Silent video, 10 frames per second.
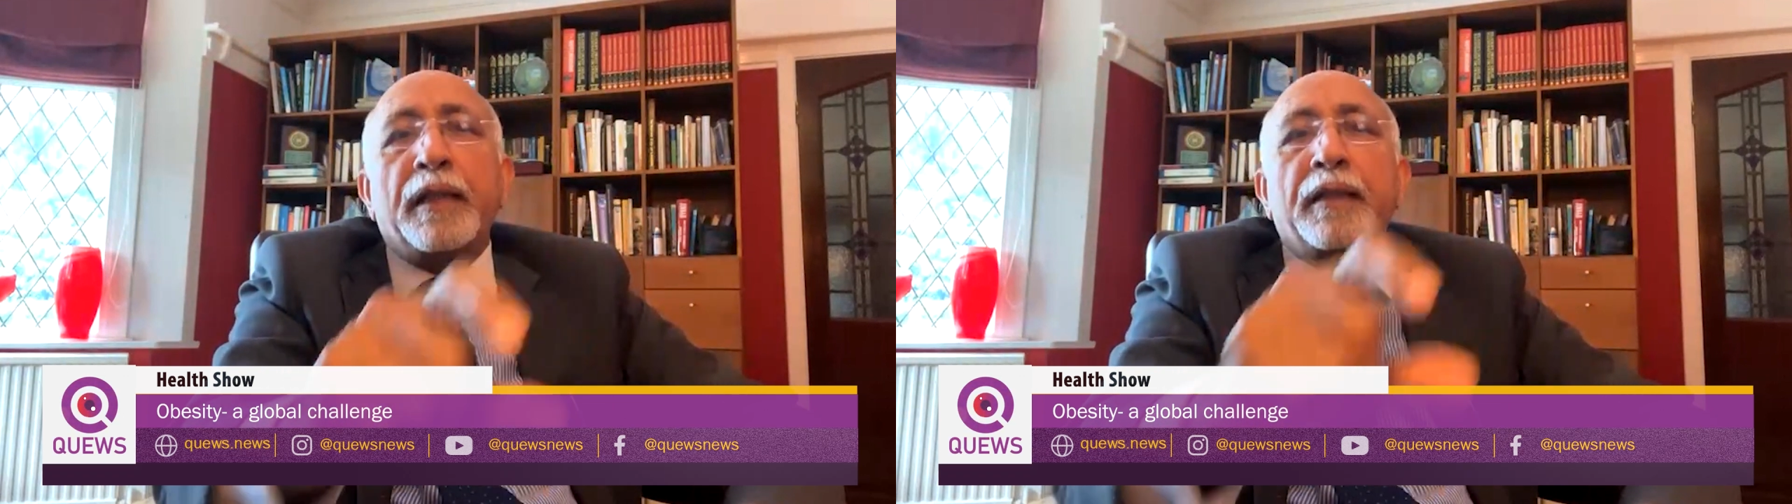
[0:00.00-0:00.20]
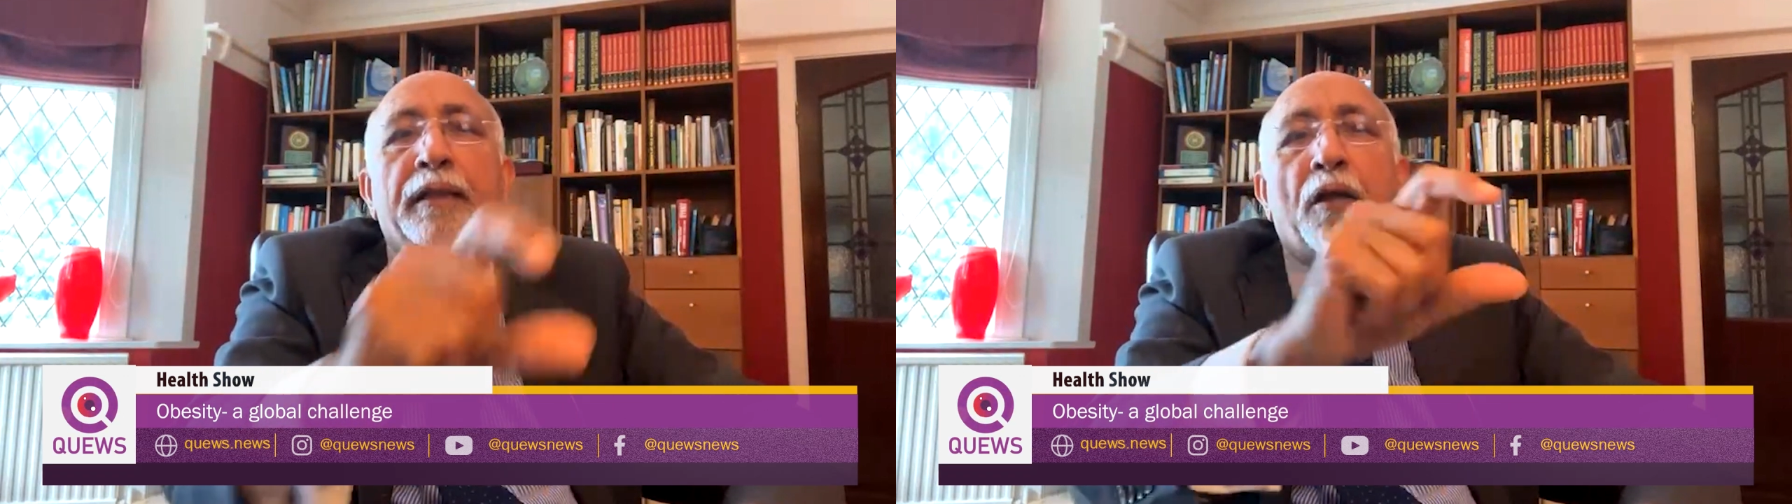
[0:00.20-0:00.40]

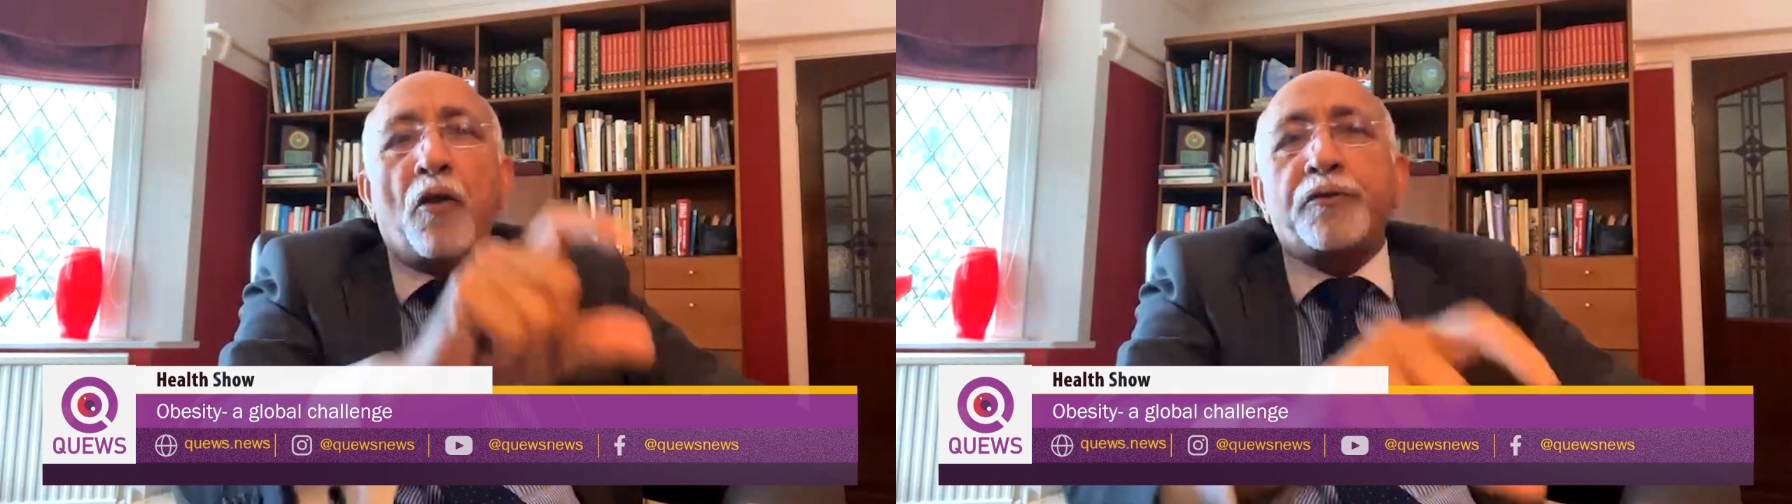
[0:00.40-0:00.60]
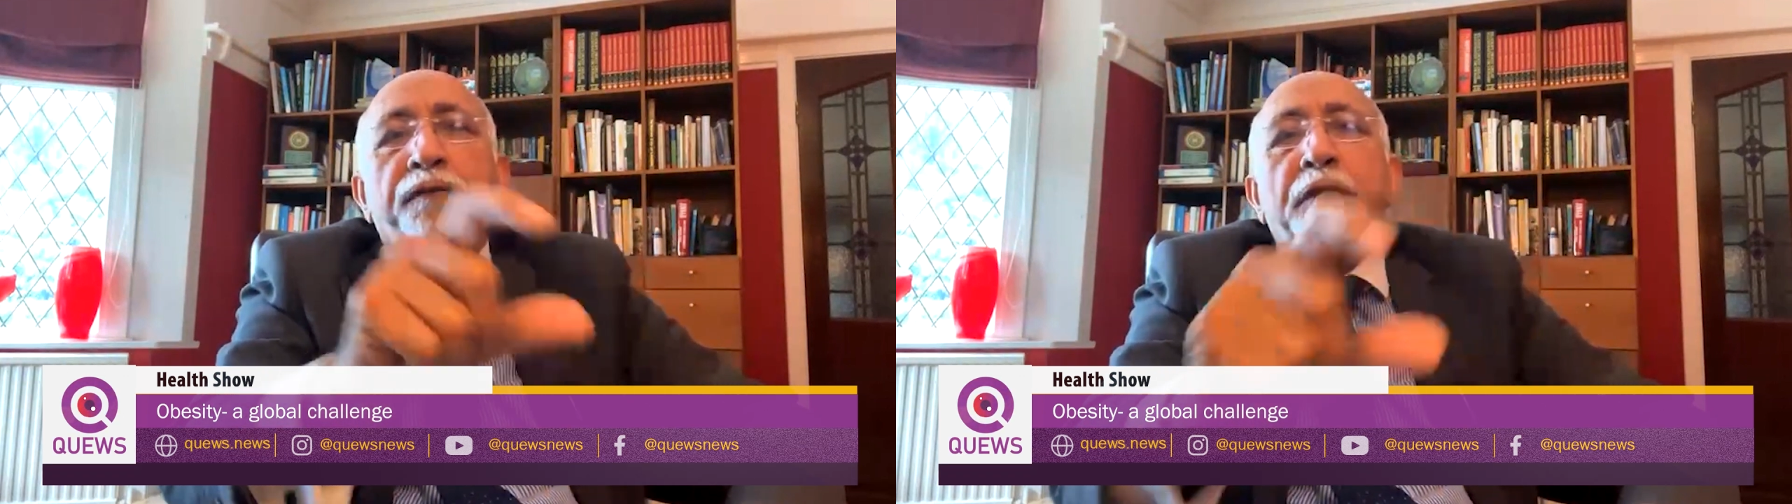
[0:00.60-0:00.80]
Then there are
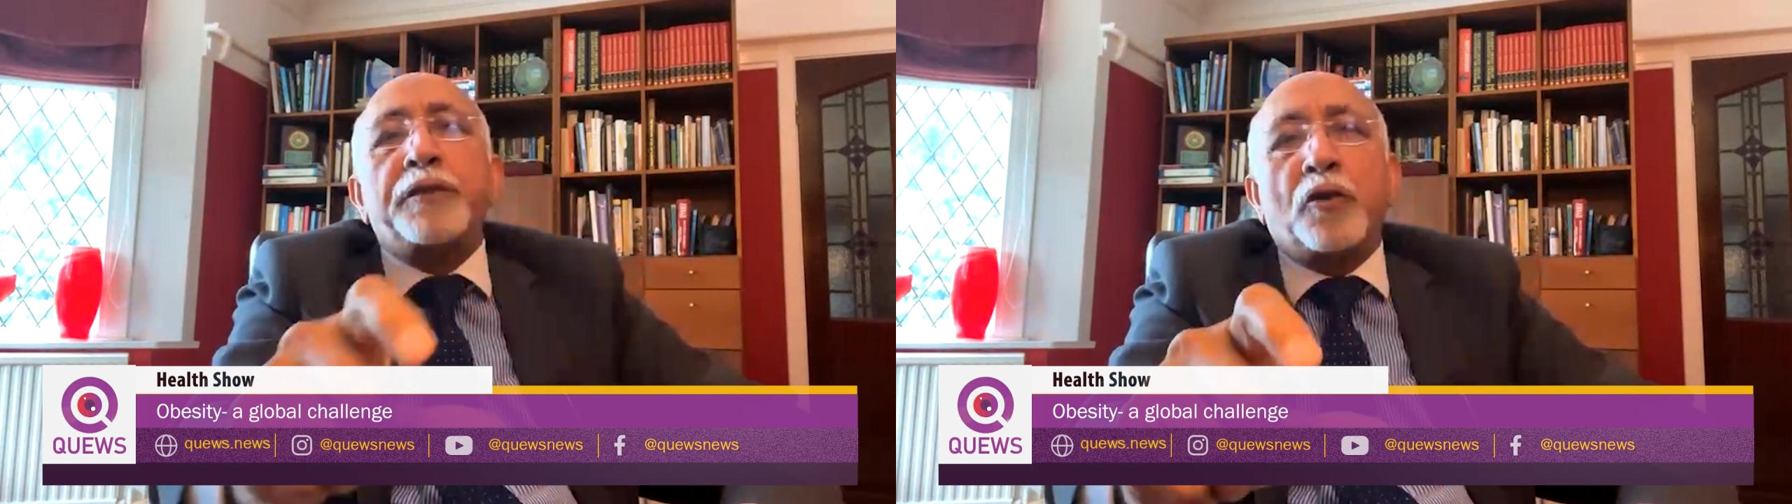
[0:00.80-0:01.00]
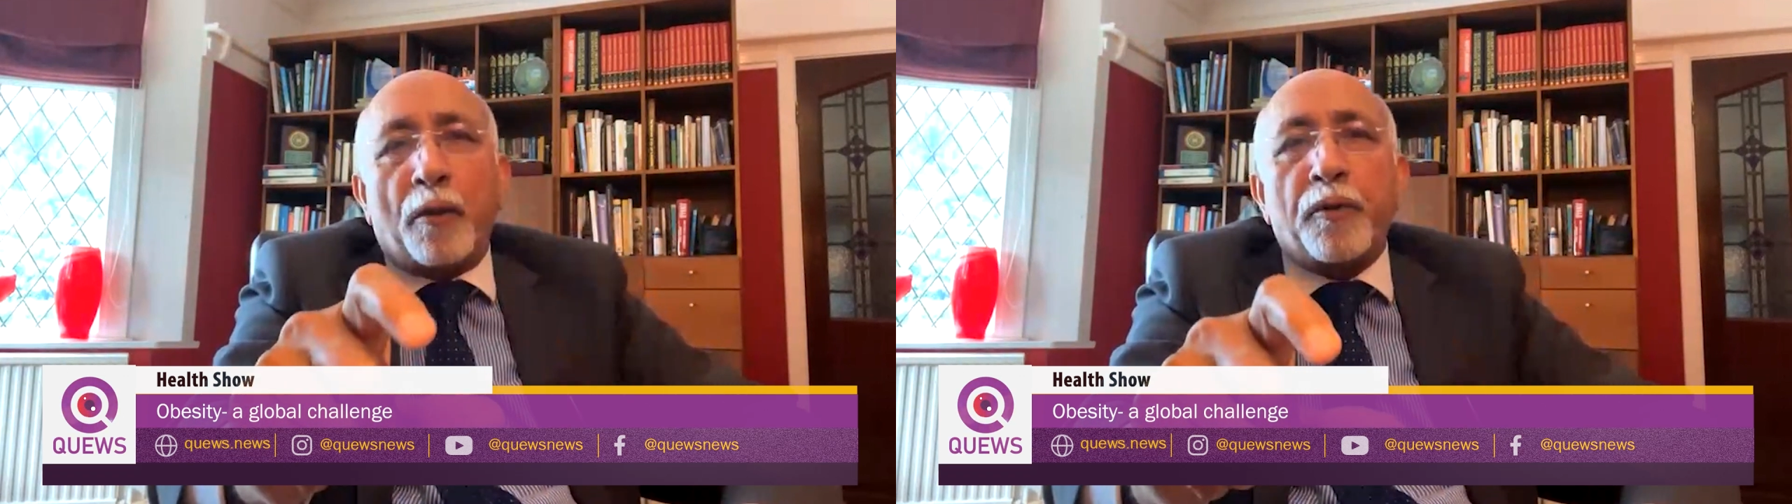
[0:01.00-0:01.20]
lots of
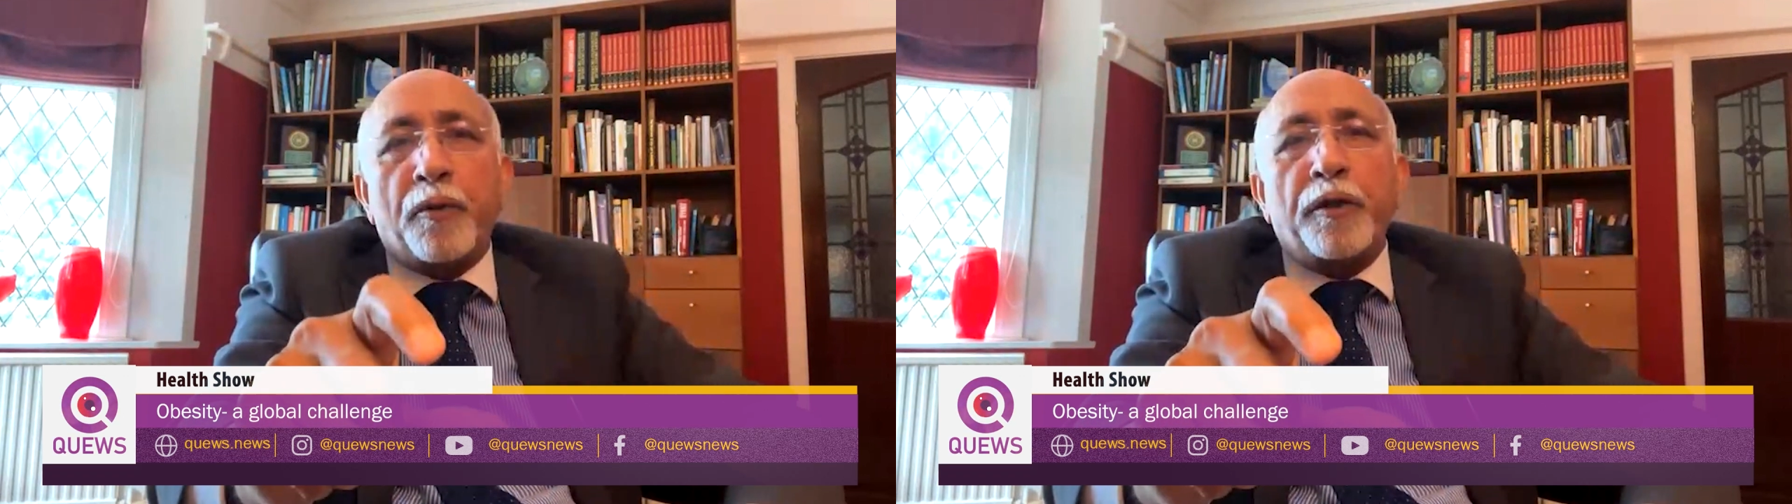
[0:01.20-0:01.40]
surgical